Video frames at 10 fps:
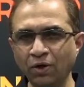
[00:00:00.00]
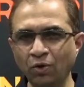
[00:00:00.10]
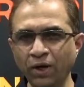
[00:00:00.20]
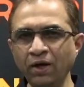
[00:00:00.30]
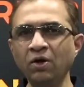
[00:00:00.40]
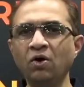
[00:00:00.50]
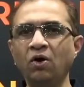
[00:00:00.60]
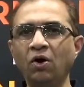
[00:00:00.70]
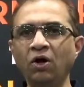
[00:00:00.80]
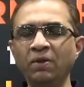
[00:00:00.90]
Okay?
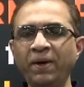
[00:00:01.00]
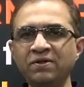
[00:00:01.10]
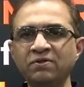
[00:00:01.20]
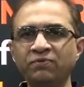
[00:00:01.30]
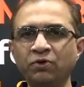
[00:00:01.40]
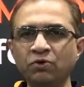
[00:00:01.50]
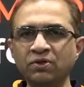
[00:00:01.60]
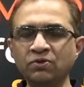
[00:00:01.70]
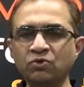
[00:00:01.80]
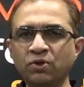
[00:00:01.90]
All the best for those
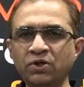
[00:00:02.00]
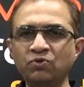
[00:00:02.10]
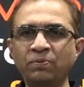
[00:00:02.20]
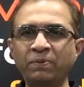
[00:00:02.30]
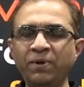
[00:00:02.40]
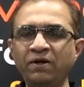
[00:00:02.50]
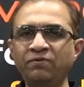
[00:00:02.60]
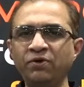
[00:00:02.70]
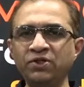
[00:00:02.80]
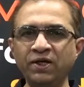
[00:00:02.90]
of the students who are preparing
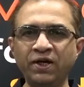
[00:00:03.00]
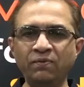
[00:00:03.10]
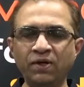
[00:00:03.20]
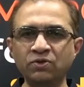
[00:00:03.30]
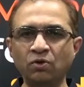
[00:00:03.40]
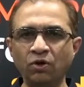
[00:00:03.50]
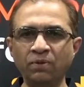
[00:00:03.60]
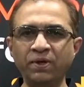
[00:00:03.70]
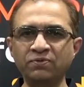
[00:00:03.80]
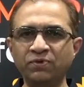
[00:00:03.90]
for JEE Advanced. All the
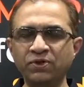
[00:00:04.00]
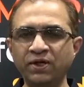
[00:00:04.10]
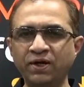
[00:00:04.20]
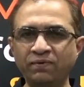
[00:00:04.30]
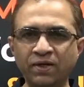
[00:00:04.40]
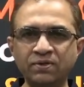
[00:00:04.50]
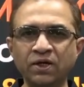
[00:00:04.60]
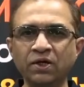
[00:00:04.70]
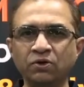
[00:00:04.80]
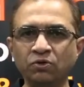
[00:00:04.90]
best for JEE Advanced.
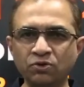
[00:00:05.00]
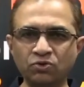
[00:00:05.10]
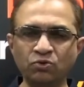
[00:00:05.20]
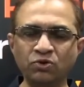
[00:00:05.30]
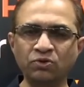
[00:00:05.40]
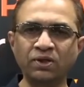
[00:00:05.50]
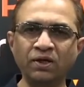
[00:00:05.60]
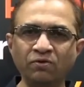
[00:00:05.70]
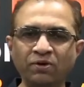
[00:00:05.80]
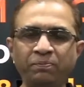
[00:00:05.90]
Those are students who are
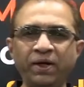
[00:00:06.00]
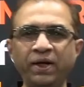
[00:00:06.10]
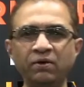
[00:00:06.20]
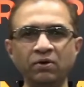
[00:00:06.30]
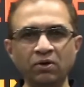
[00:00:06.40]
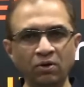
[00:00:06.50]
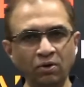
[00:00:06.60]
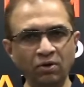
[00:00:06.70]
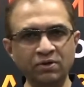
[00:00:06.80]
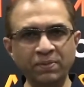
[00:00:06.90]
thinking of repeating.
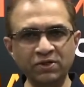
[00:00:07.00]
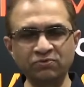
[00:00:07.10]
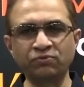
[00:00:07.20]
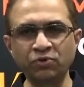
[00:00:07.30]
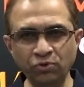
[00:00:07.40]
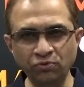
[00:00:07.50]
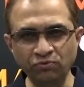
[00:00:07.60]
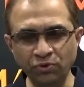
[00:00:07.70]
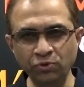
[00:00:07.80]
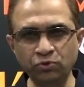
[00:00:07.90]
All the best to you,
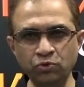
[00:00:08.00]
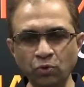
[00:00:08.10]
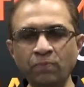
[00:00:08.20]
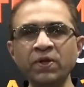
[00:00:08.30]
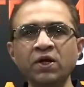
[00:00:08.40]
for you too.